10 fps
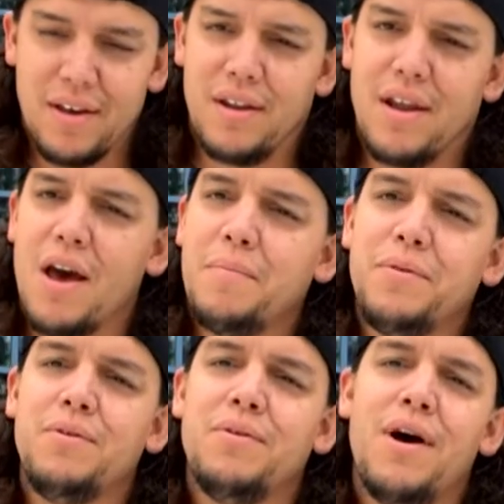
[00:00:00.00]
and help
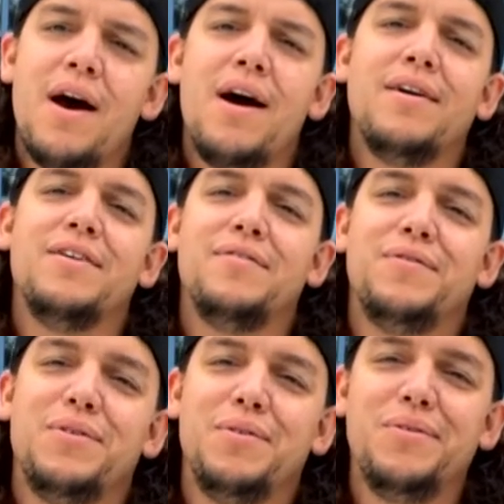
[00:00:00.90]
you out if
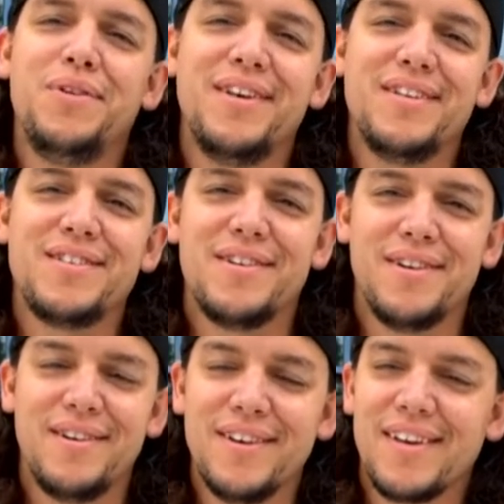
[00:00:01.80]
you get
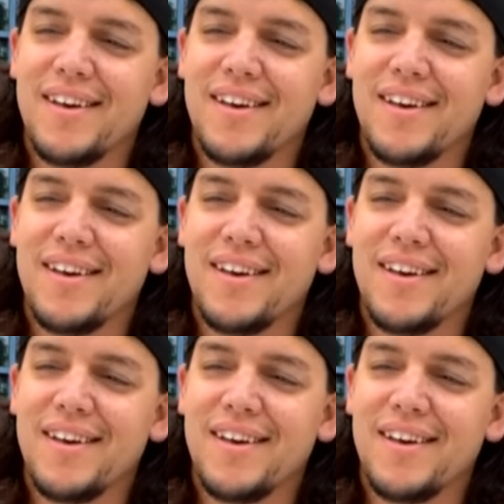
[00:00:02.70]
stuck.